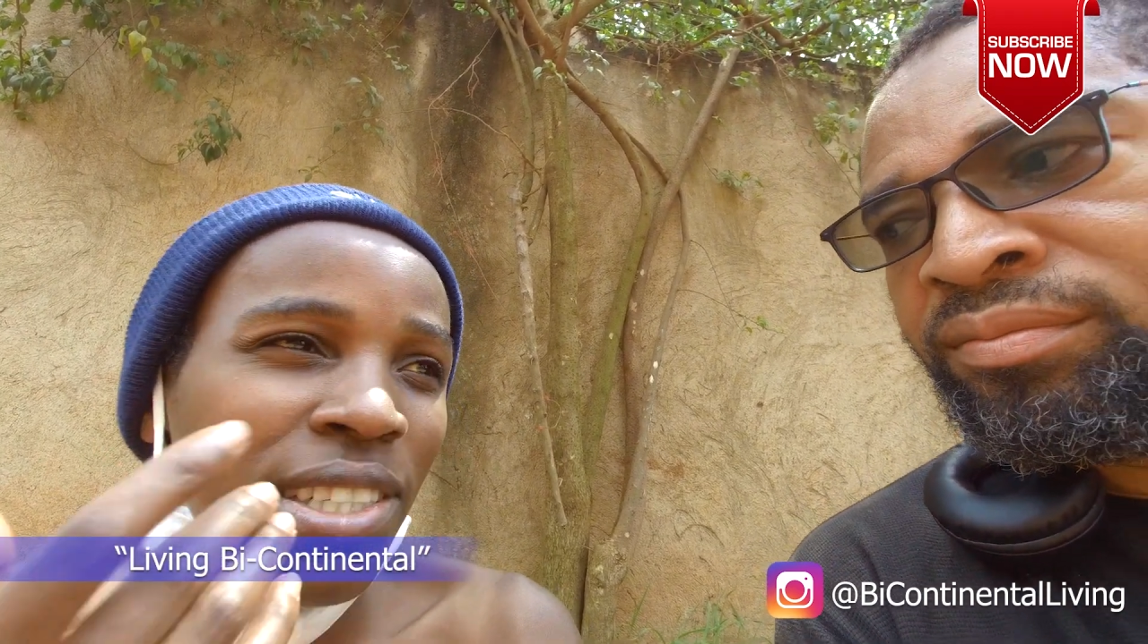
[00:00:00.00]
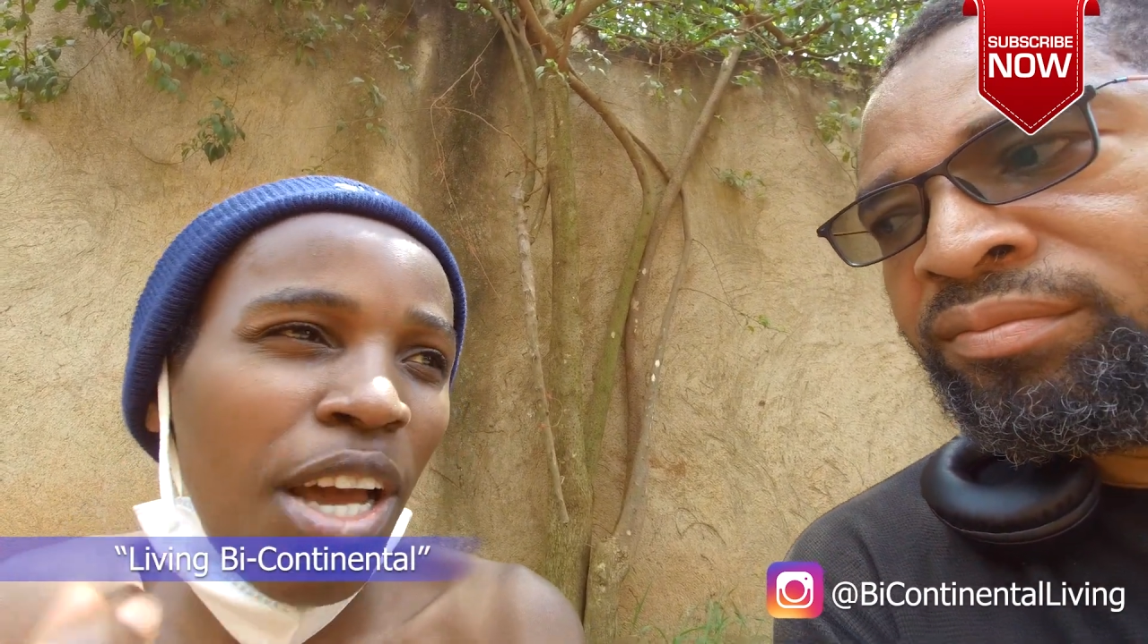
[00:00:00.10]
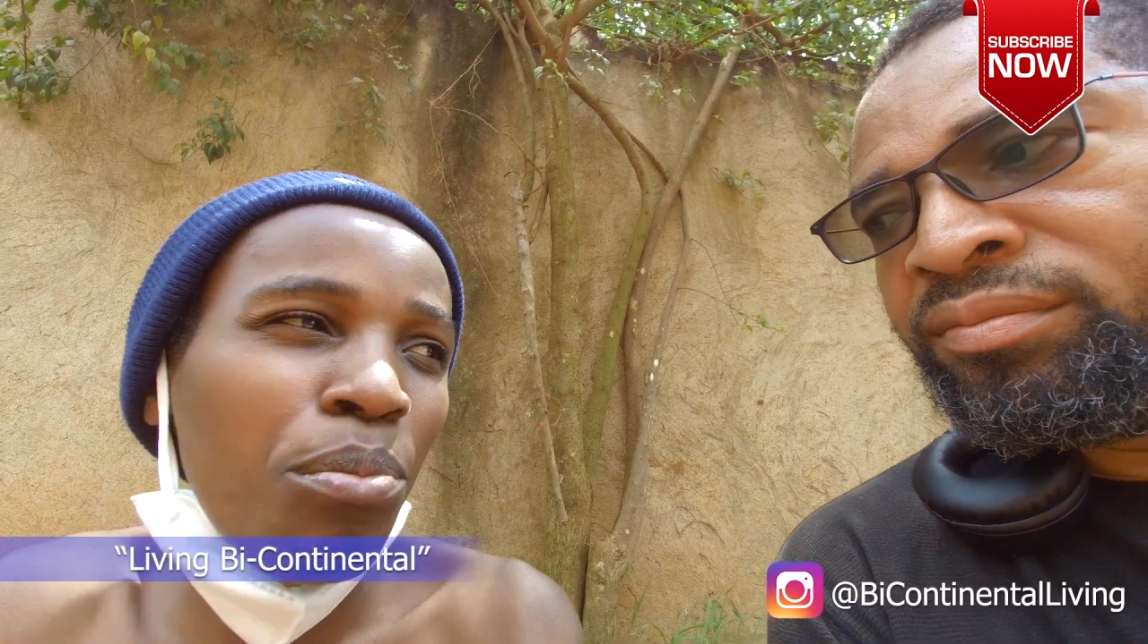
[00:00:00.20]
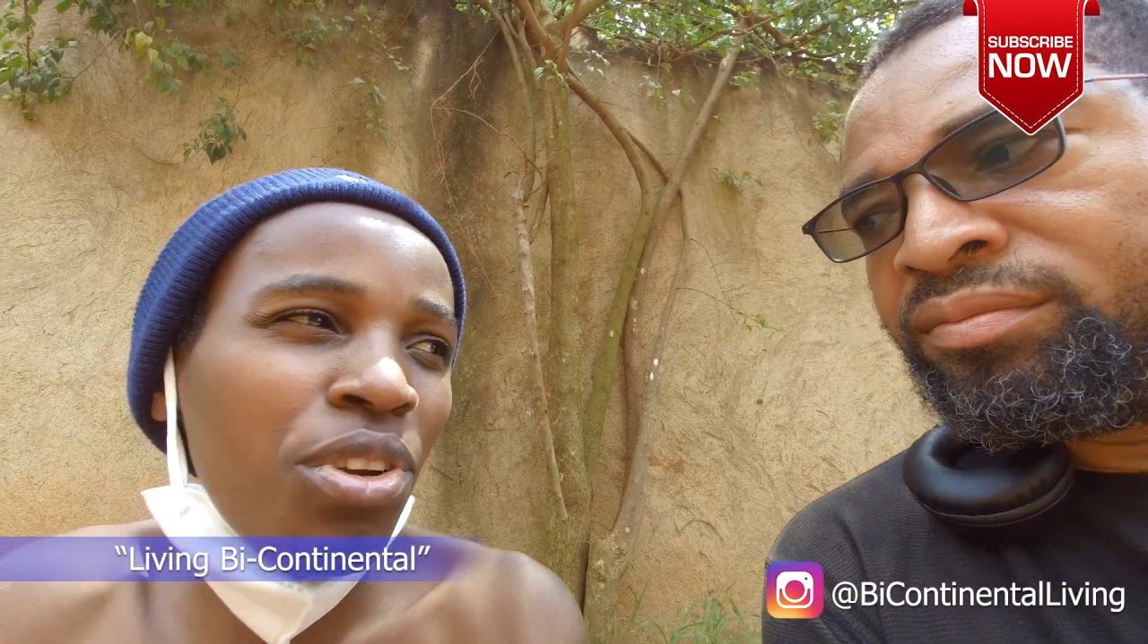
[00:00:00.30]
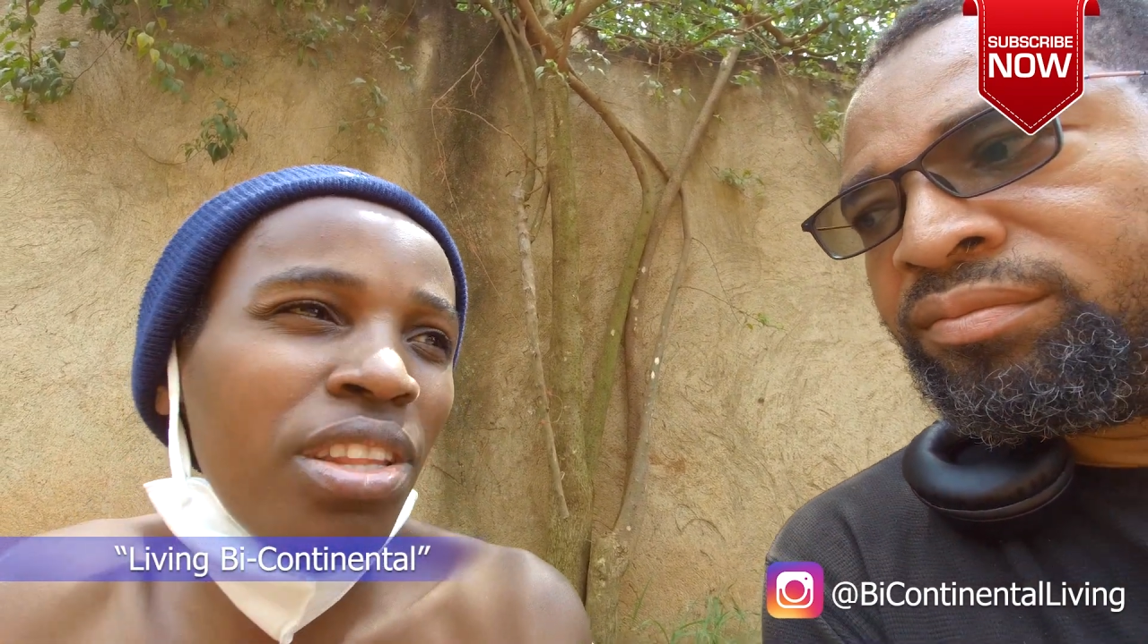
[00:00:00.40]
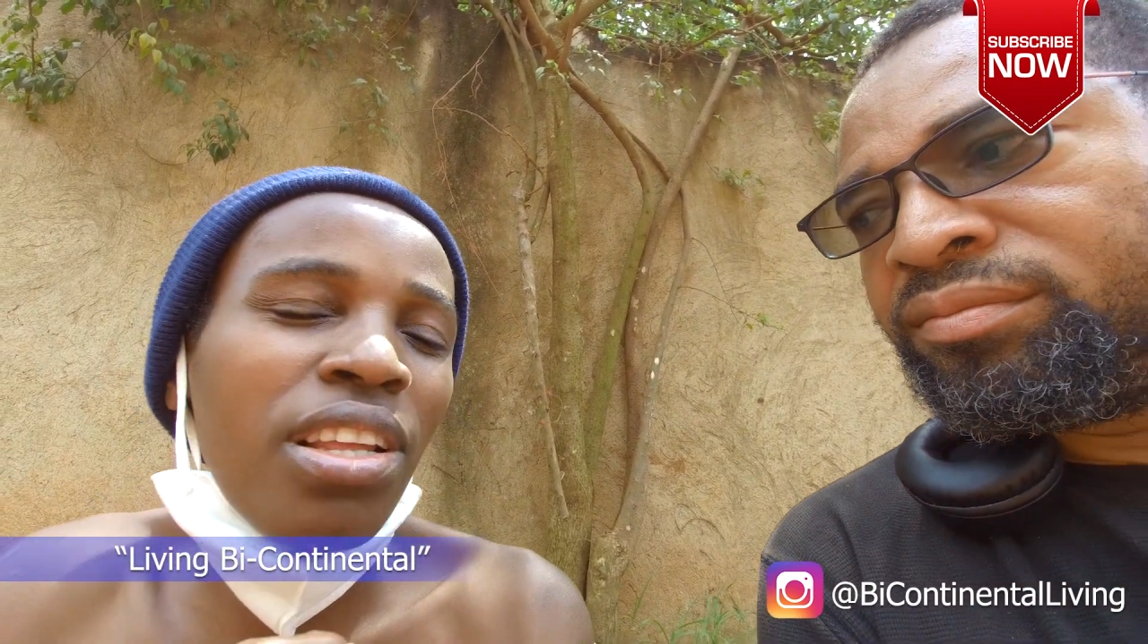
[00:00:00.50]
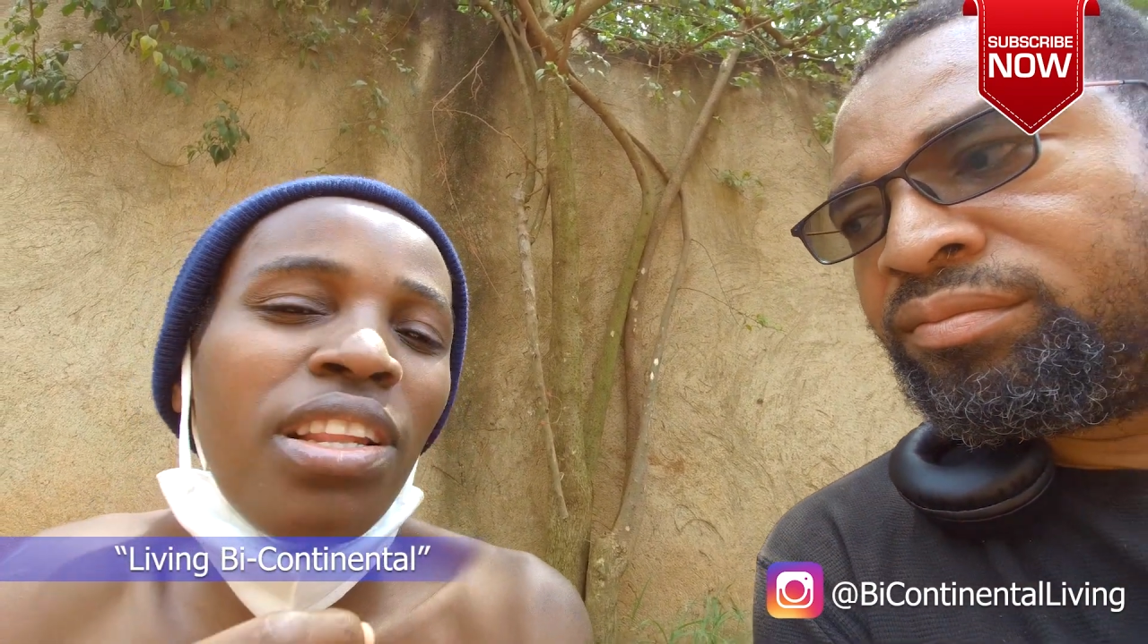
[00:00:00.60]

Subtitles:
time breathing,